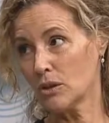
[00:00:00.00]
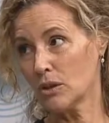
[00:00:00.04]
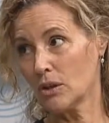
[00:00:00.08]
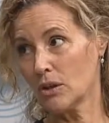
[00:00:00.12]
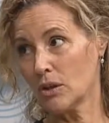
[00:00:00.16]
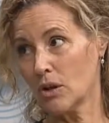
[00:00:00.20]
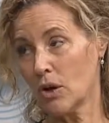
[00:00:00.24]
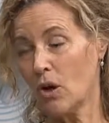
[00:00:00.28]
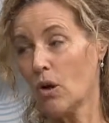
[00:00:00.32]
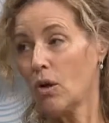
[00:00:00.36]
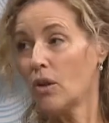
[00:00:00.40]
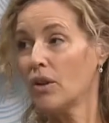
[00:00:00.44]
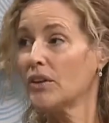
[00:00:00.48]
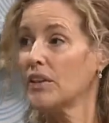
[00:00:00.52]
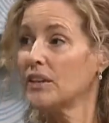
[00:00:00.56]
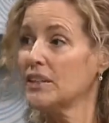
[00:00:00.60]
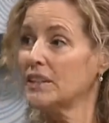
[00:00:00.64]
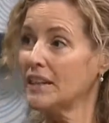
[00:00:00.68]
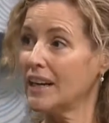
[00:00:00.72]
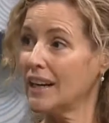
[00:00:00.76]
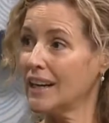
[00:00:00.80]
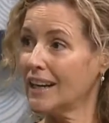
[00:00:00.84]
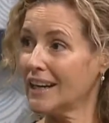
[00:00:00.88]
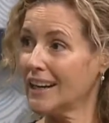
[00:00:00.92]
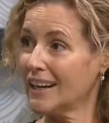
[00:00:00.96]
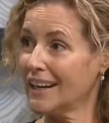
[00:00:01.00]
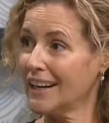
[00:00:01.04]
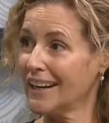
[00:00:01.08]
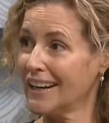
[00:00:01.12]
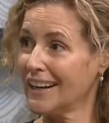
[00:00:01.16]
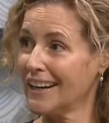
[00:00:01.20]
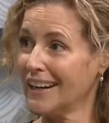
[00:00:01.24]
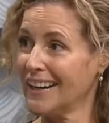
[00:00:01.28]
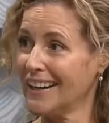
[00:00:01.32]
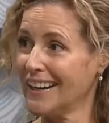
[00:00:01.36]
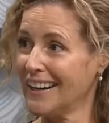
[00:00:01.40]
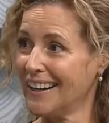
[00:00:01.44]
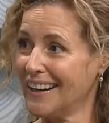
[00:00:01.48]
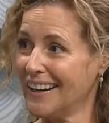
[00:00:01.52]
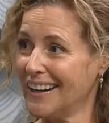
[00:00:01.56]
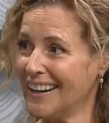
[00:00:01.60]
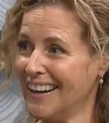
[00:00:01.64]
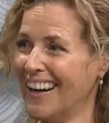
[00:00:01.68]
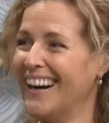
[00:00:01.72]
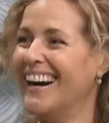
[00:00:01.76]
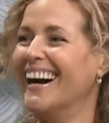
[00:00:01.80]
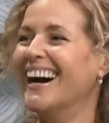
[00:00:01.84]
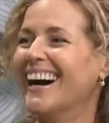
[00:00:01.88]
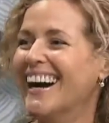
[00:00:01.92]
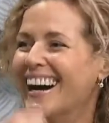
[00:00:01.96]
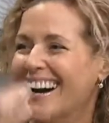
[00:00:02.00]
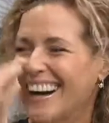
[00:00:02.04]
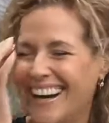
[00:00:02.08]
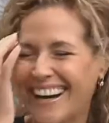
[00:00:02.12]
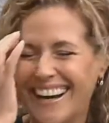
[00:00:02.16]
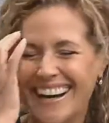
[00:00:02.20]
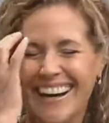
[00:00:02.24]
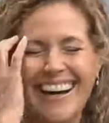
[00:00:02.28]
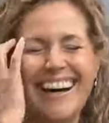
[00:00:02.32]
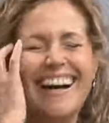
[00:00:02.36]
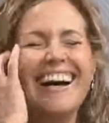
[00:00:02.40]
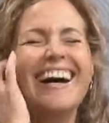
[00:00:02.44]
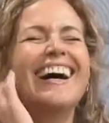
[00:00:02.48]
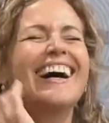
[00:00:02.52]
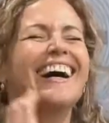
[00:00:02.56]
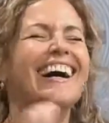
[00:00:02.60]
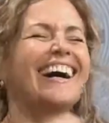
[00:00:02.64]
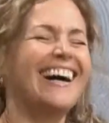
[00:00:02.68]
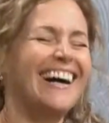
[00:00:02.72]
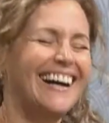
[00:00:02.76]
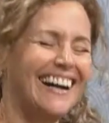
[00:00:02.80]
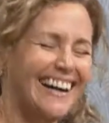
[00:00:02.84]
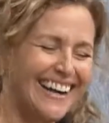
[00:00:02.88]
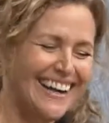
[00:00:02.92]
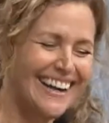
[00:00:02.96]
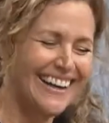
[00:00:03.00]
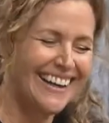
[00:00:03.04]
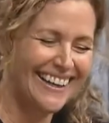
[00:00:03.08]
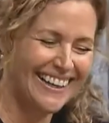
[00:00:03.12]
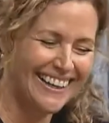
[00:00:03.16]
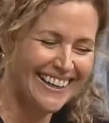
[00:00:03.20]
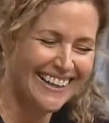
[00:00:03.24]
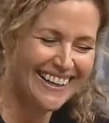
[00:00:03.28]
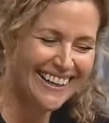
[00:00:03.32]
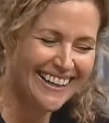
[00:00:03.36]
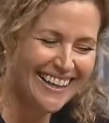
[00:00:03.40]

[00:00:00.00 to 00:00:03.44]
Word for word: Okay, or the you're, duck. you're looking at me like I have any any clue what you're talking about right now.